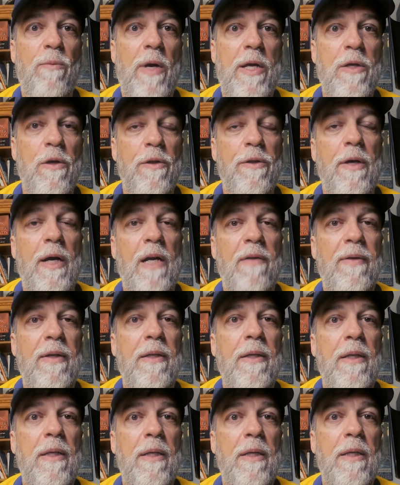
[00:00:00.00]
and what you thought of
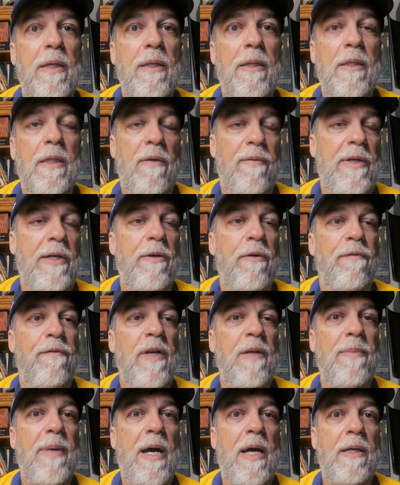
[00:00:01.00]
it. Love to hear
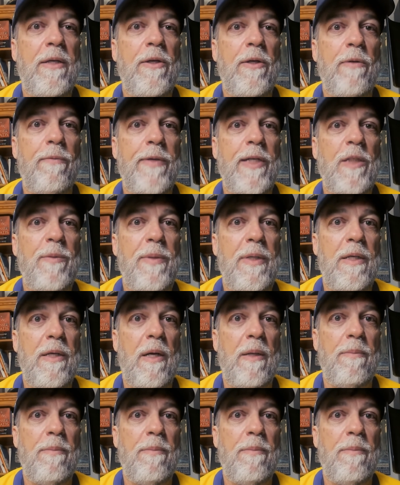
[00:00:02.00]
feedback. You can reach me